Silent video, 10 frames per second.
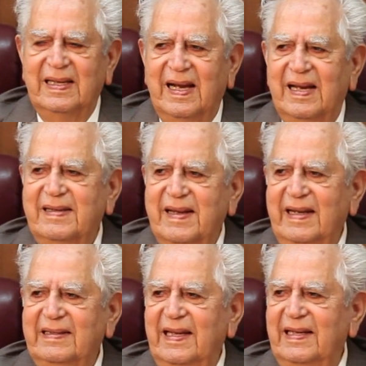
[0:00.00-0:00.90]

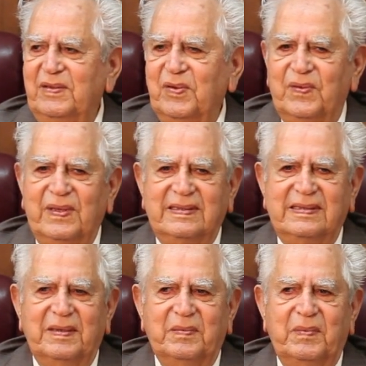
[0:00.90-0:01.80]
attracted towards
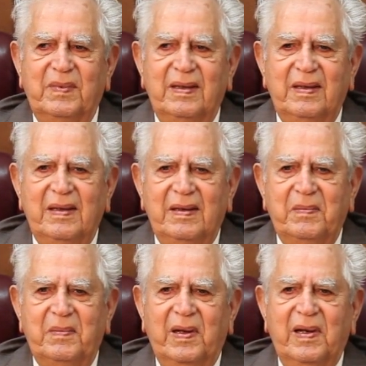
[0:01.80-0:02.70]
him
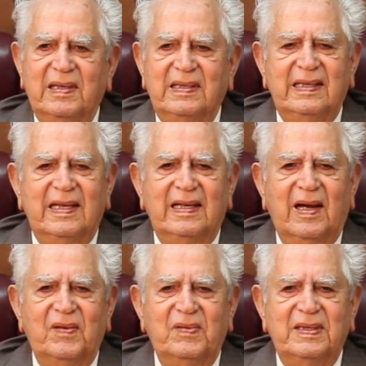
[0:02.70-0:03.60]
because he had
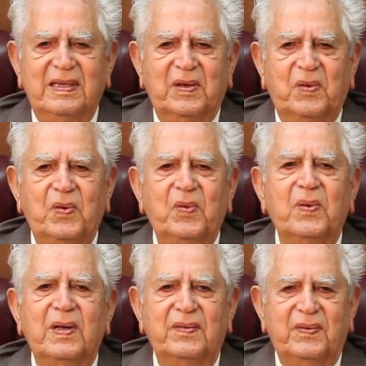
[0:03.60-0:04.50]
always a
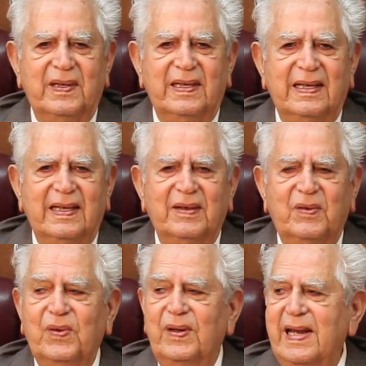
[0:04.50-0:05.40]

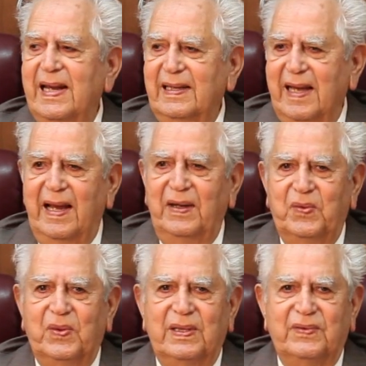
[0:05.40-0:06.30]
good and kind
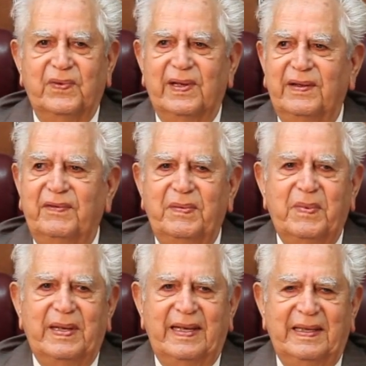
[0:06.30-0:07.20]
word for
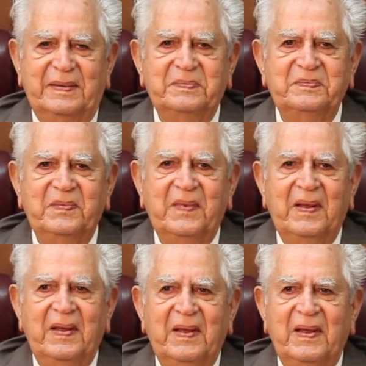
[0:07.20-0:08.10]
everybody,
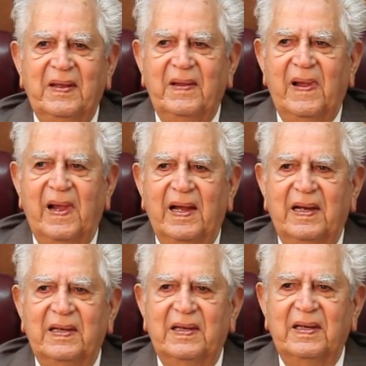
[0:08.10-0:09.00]

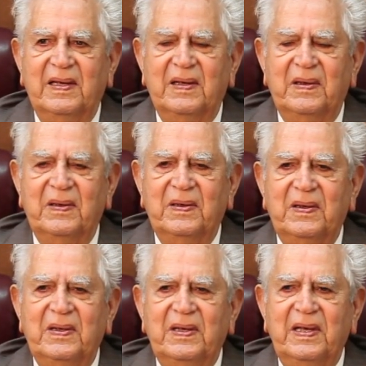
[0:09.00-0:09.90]
and
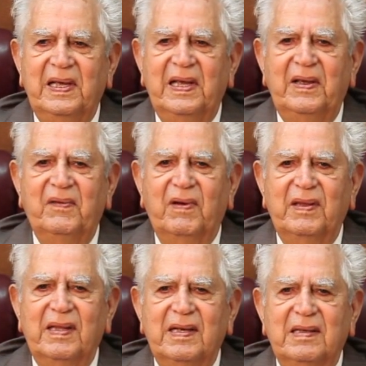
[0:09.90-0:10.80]
he was
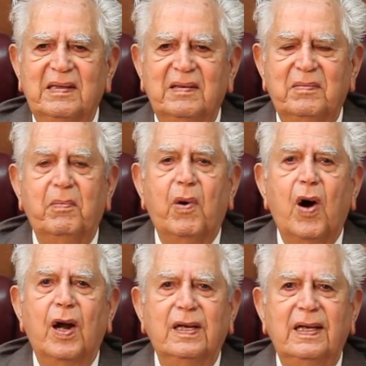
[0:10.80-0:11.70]
a
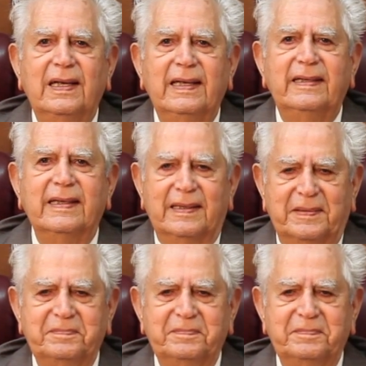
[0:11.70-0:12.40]
born leader.